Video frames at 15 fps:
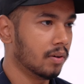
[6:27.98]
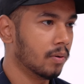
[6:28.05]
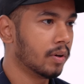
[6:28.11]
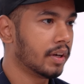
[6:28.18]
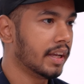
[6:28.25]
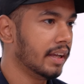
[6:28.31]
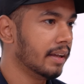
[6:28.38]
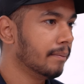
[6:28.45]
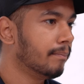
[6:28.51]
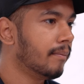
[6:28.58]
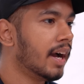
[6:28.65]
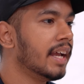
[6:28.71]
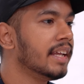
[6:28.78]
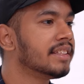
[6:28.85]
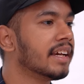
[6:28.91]
Okay,
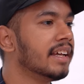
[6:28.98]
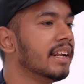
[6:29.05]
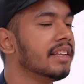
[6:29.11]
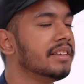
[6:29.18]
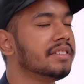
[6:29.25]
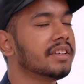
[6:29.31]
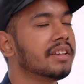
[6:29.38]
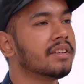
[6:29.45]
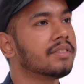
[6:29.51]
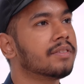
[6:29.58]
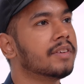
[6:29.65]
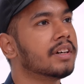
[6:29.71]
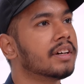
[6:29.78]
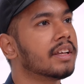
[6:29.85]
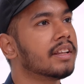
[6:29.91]
my challenges
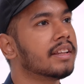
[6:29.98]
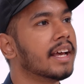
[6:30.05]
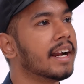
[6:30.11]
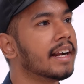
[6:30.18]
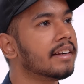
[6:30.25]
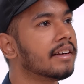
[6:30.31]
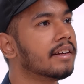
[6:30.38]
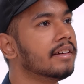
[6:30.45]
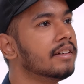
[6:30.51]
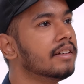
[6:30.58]
were that